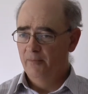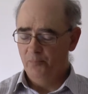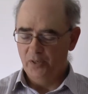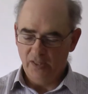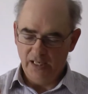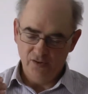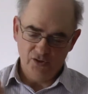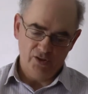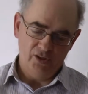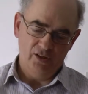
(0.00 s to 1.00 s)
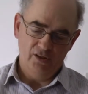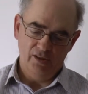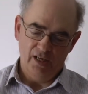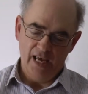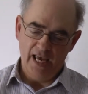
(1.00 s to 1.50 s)
But then
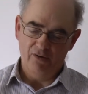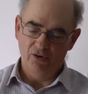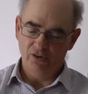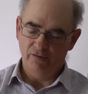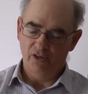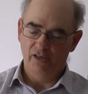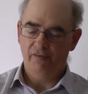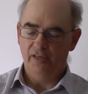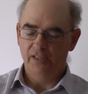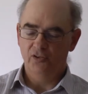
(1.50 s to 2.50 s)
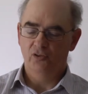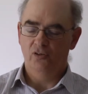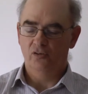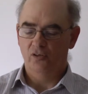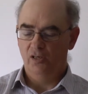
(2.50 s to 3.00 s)
certain areas of life he is
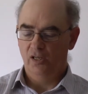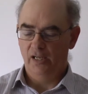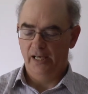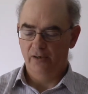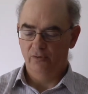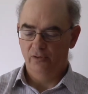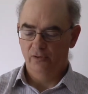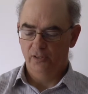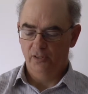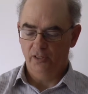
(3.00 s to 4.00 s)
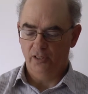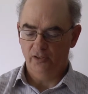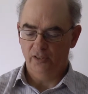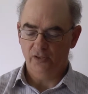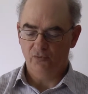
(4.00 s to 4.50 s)
not allowed to
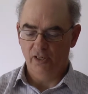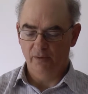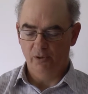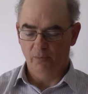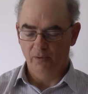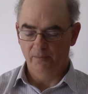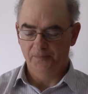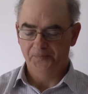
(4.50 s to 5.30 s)
touch. That's really the problem.